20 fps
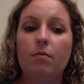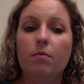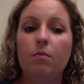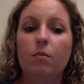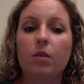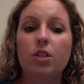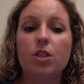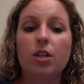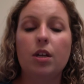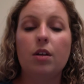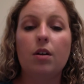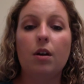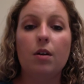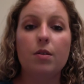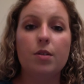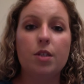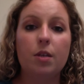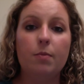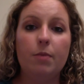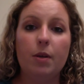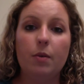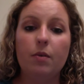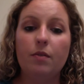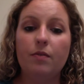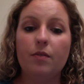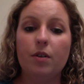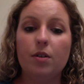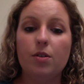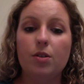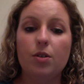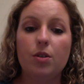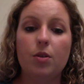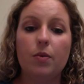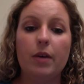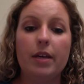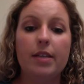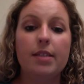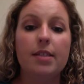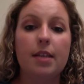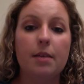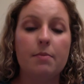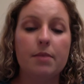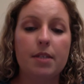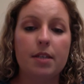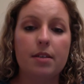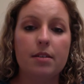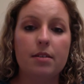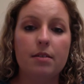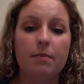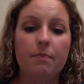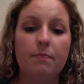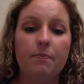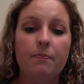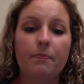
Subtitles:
which can also be referred to as sepsis.